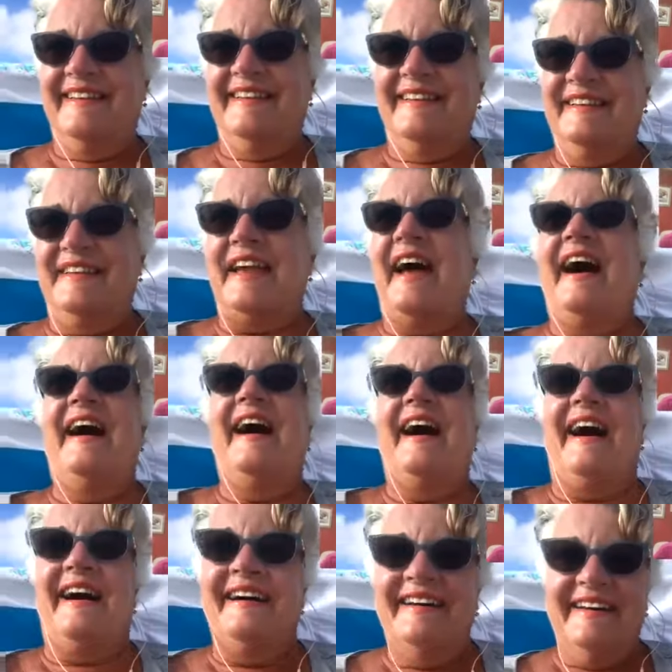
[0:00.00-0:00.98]

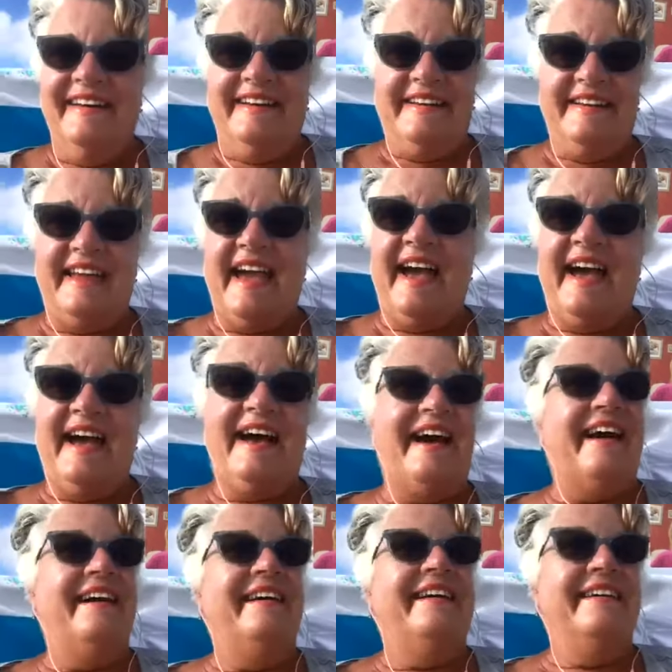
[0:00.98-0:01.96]
Yeah, yeah,
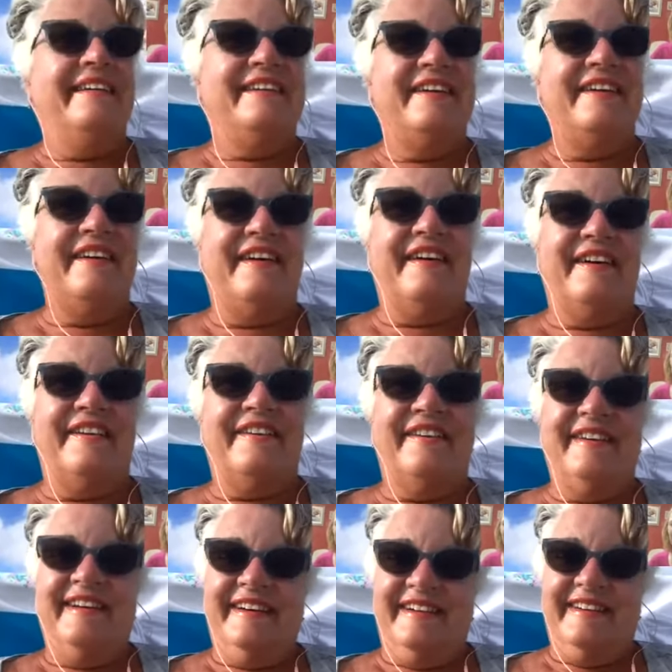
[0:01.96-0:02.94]
you know.
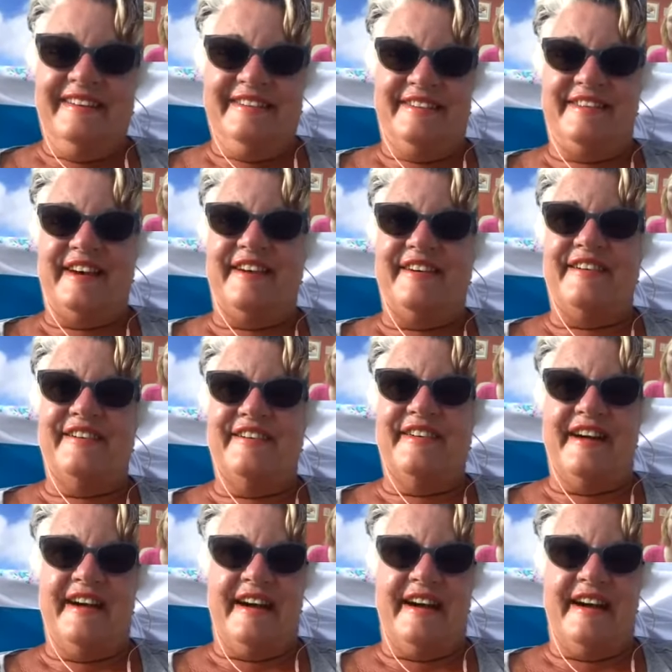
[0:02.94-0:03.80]
So,